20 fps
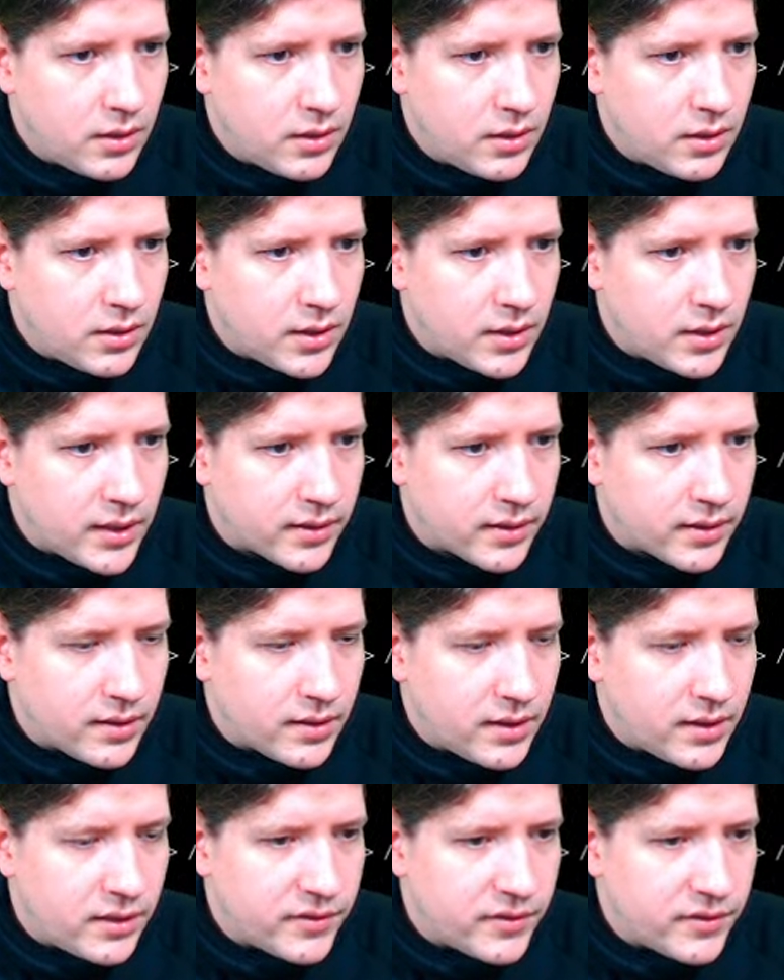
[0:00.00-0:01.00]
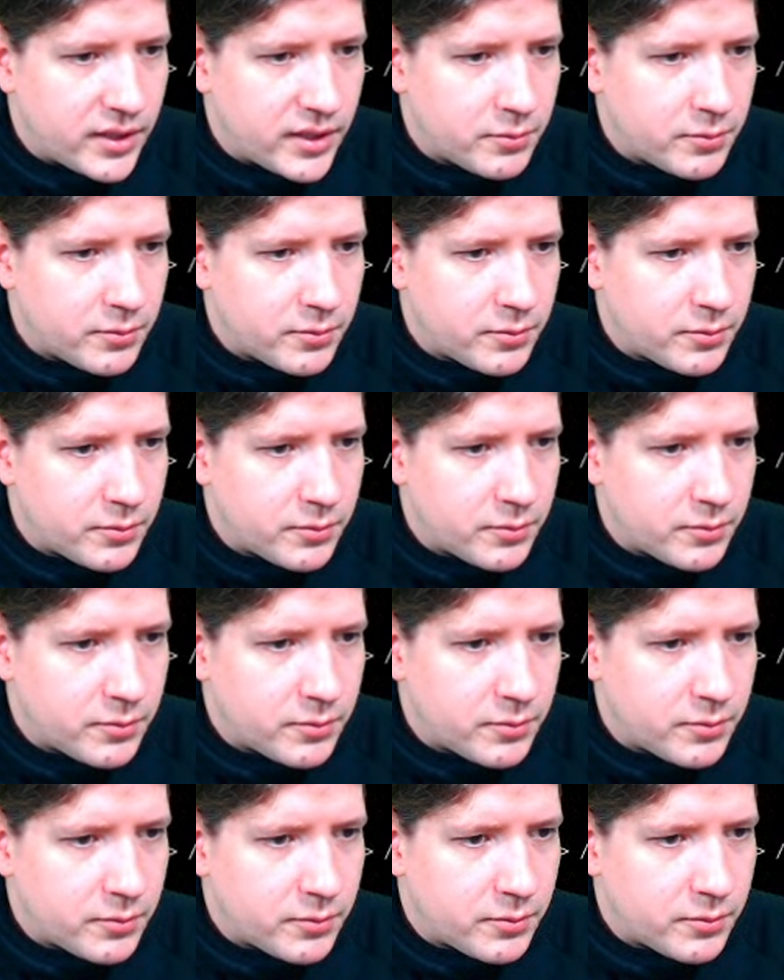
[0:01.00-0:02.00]
I think given that we now
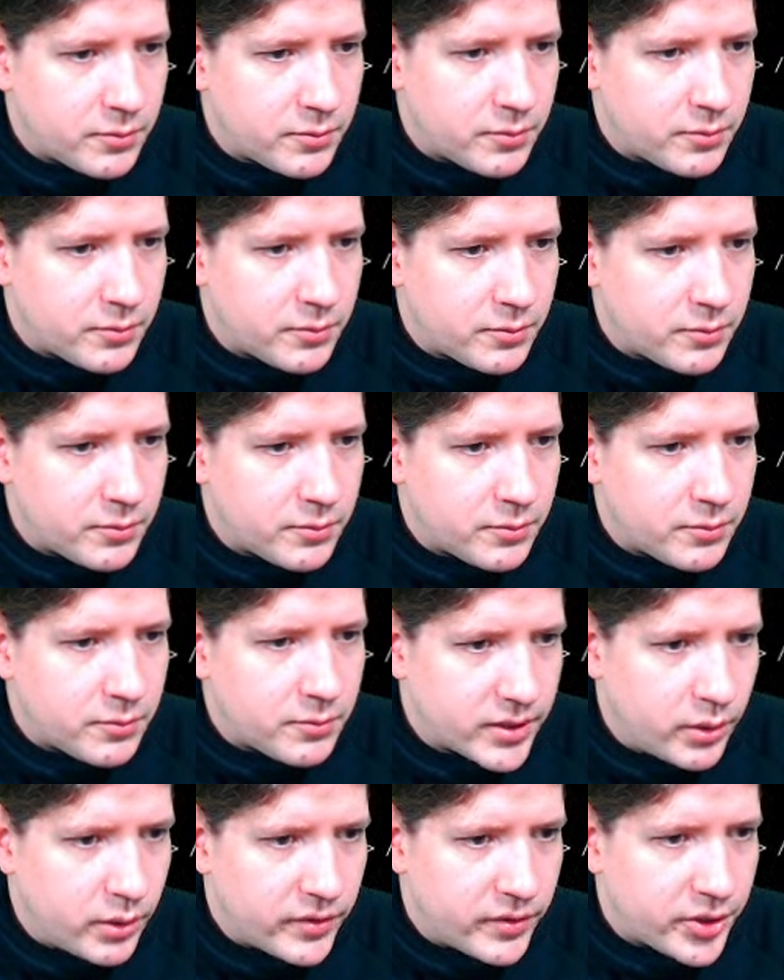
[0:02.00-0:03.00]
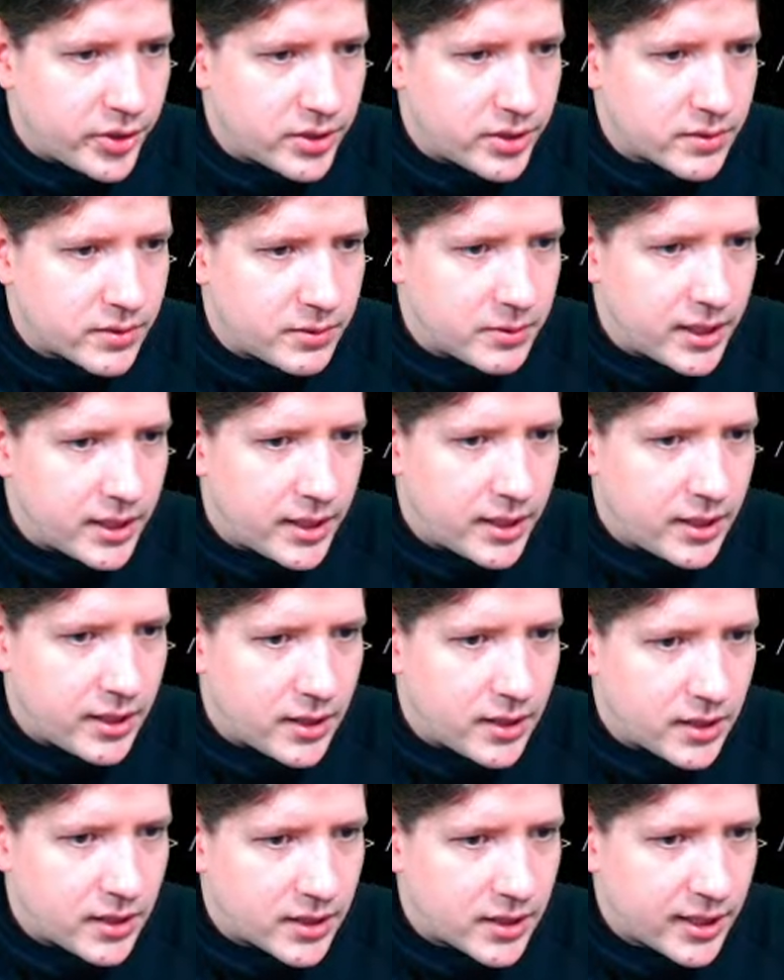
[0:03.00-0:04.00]
don't have to close over this, we
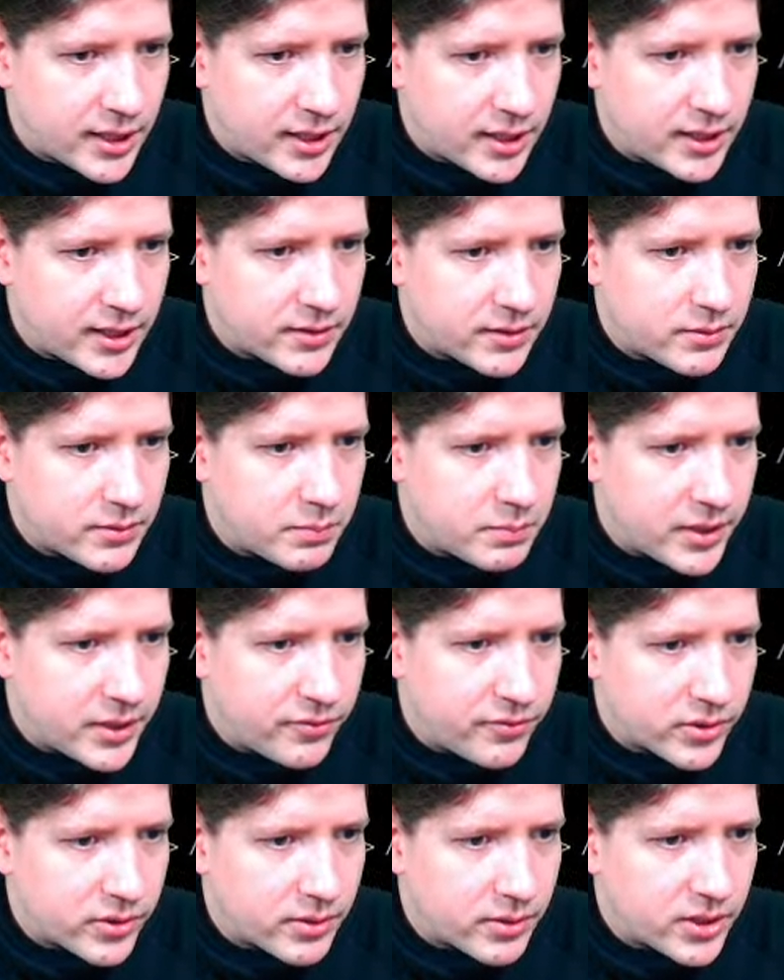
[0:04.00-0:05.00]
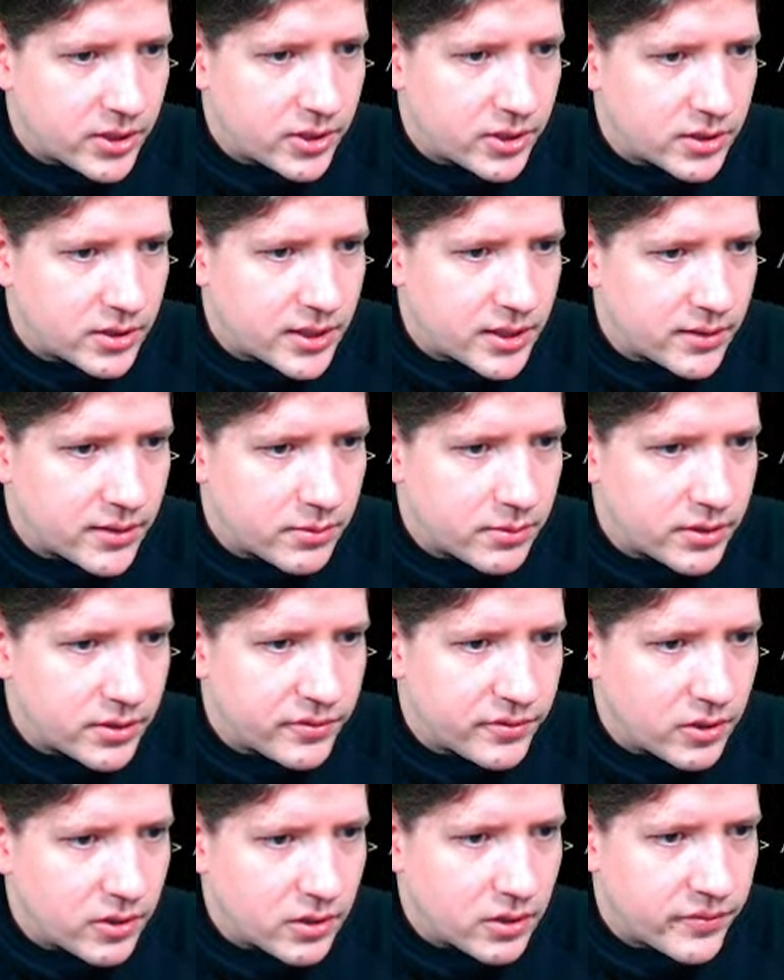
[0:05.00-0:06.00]
can but for the record, get rid of
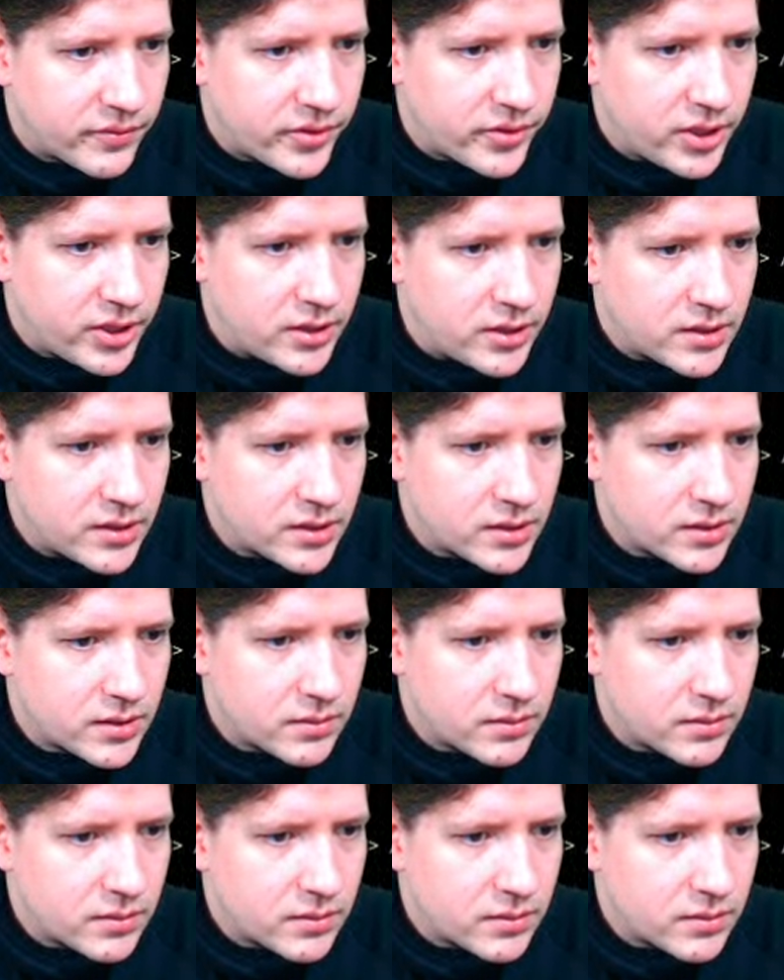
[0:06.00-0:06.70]
all of this.